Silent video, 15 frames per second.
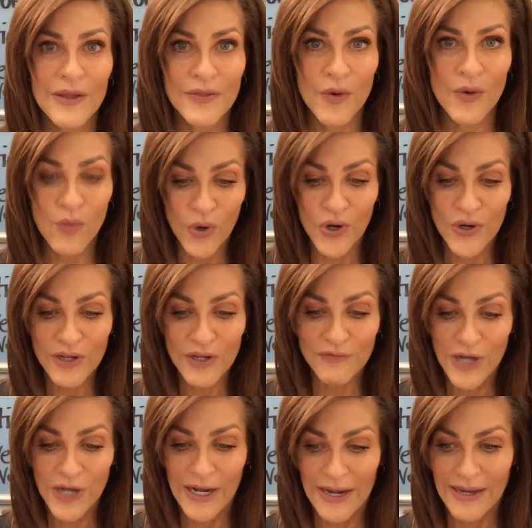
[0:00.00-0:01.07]
The Word
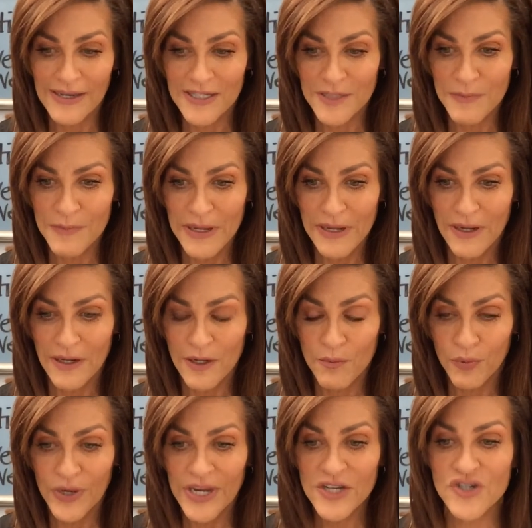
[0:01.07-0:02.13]
of God is being
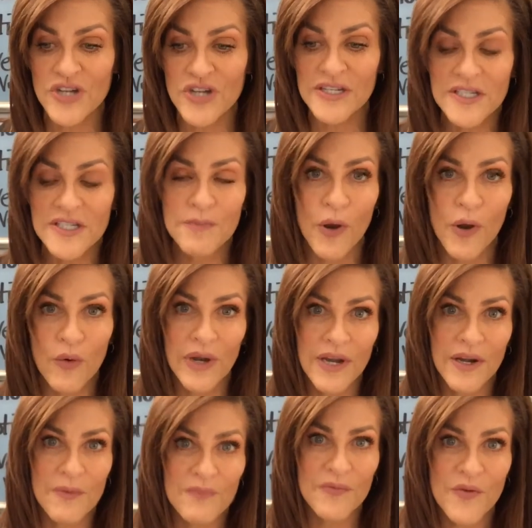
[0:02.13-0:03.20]
preached and
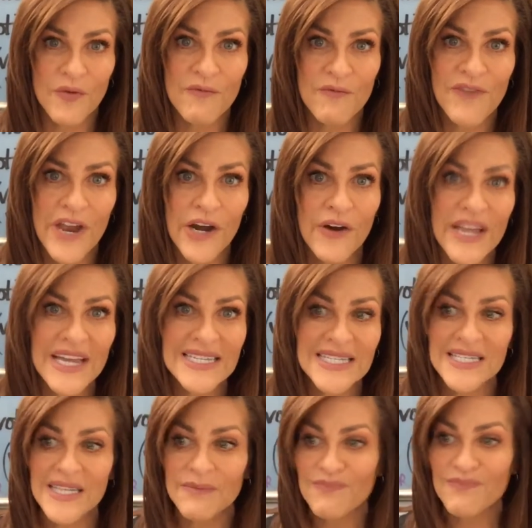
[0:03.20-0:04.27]
spoken from
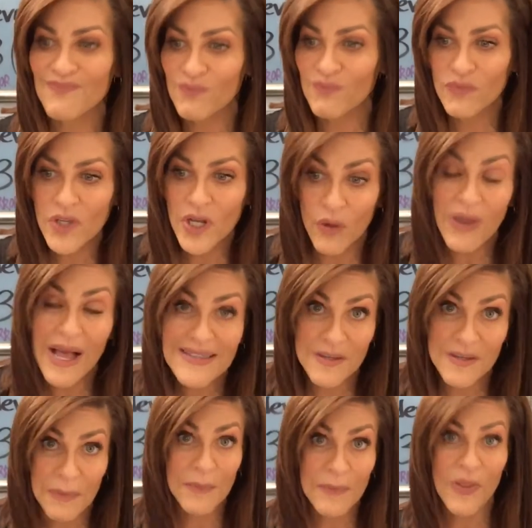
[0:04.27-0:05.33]
various, you know,
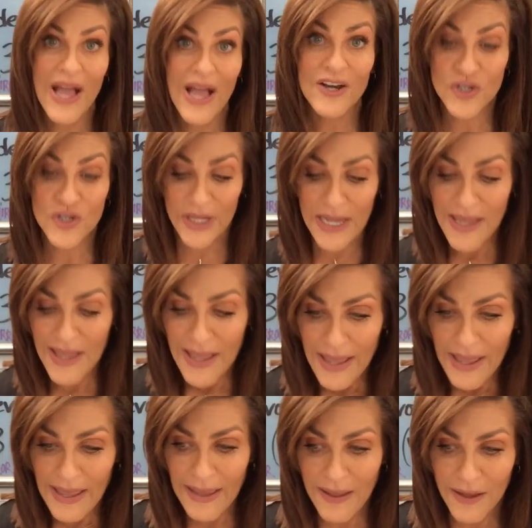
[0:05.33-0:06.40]
lots of people actually.
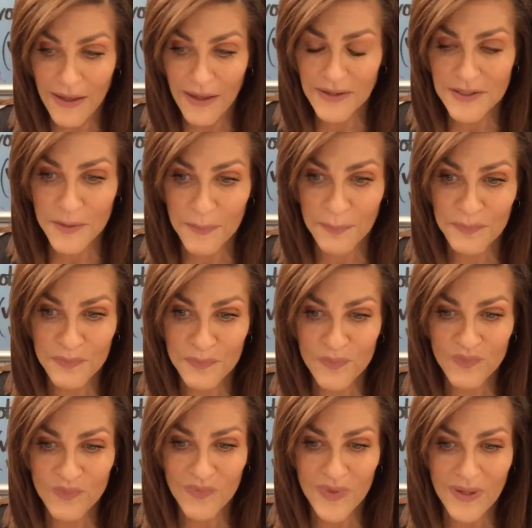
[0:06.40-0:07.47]
And
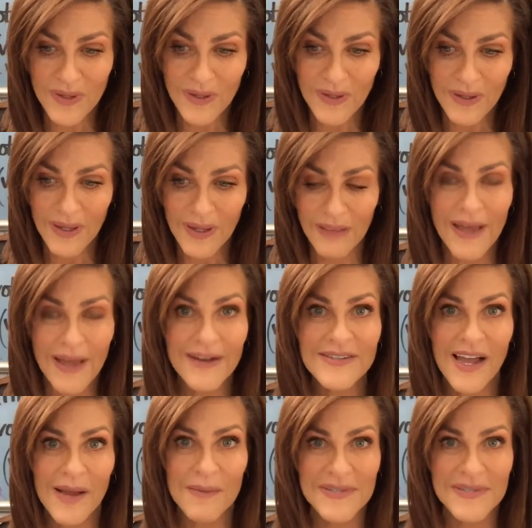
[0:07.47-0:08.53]
a lot of
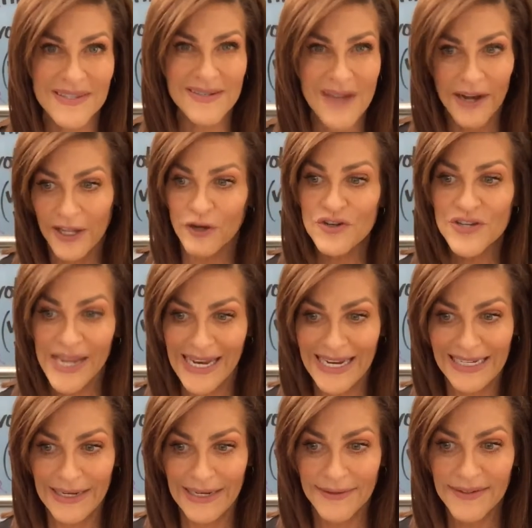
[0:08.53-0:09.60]
times it's not
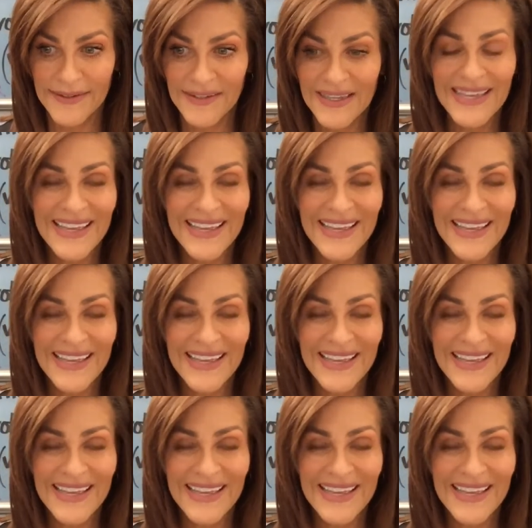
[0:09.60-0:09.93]
entertaining,